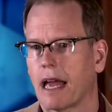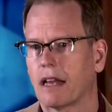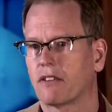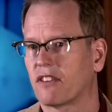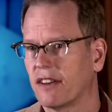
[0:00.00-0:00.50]

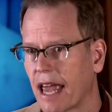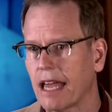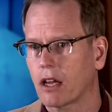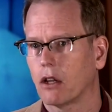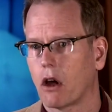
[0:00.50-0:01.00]
And
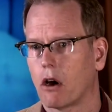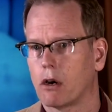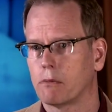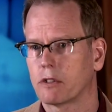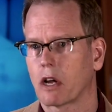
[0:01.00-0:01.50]
snake
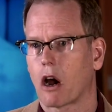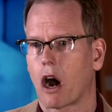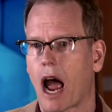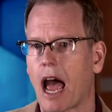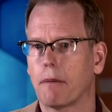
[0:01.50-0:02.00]
alarms are
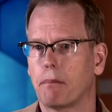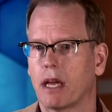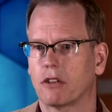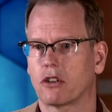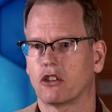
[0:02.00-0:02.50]

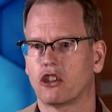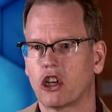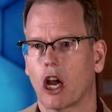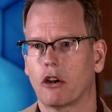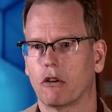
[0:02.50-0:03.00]
high-pitched
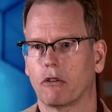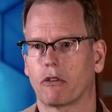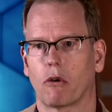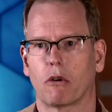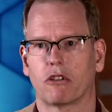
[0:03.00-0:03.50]

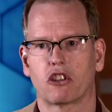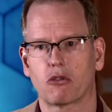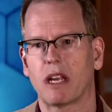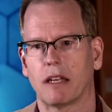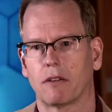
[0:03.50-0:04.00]
chutters or
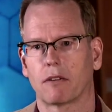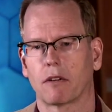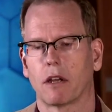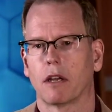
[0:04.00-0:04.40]
shrieks.